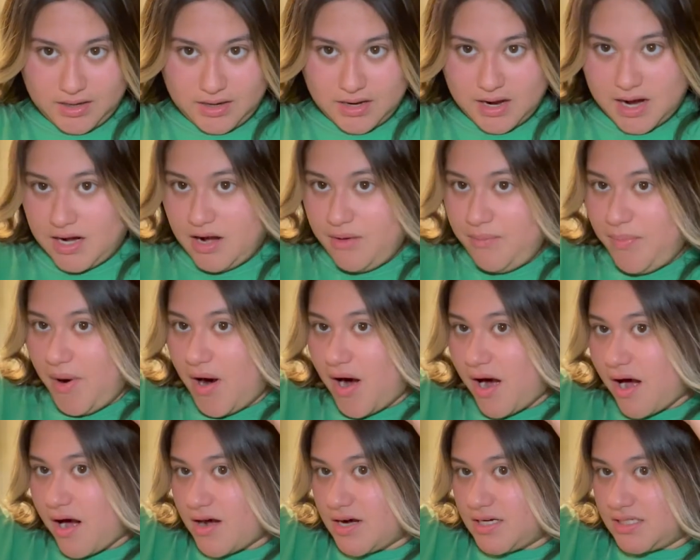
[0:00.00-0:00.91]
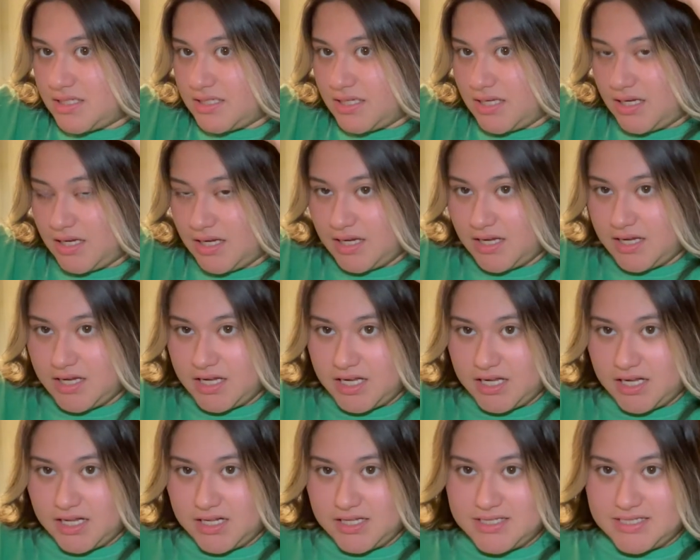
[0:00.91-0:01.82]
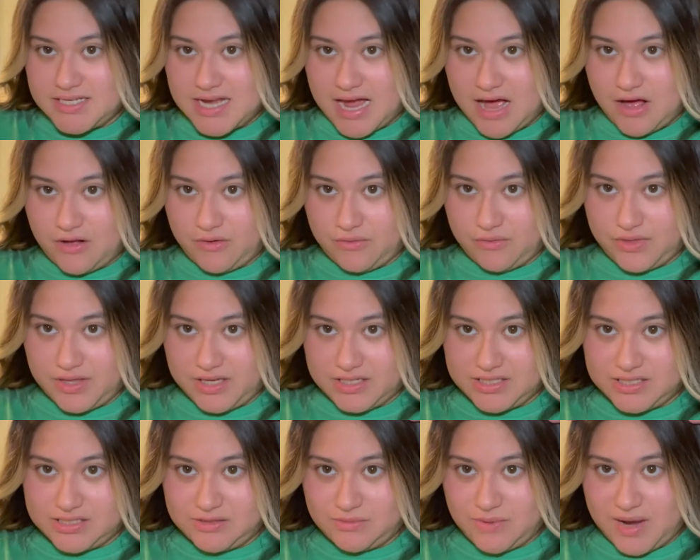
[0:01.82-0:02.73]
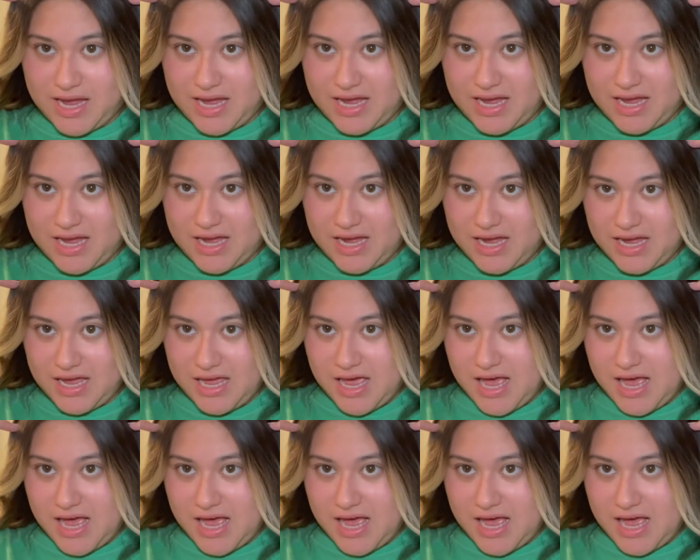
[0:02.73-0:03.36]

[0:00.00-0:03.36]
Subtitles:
kind of part down this way,